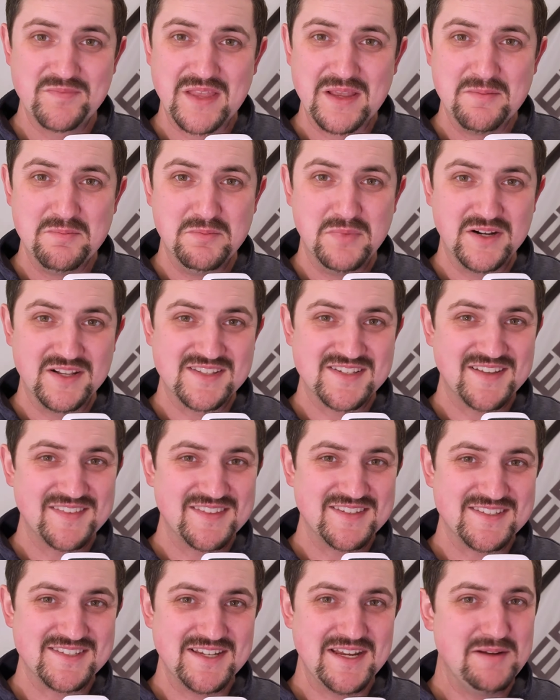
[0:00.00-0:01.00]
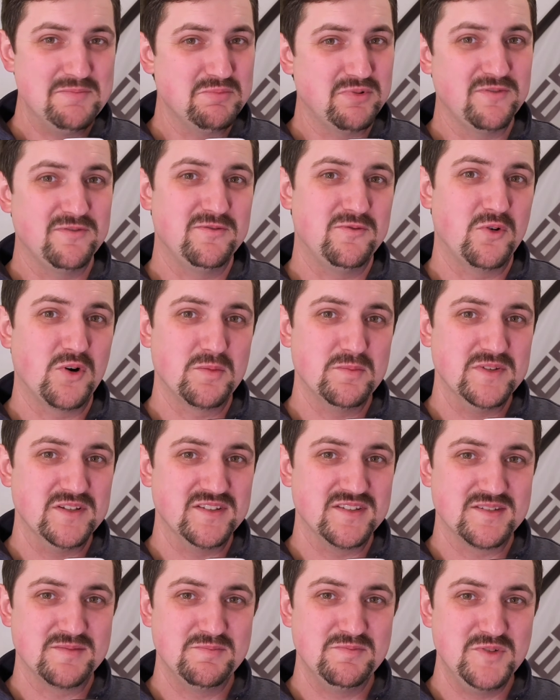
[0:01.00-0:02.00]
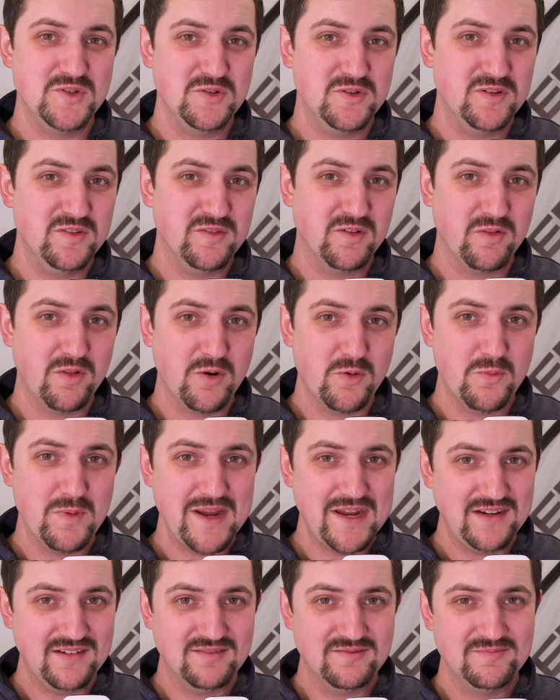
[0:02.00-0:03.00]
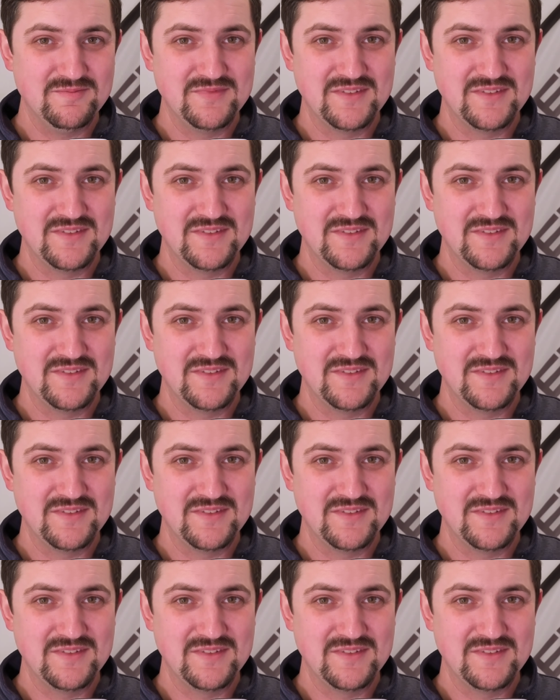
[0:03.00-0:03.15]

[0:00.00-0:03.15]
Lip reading: but it's got the same performance due to the low weight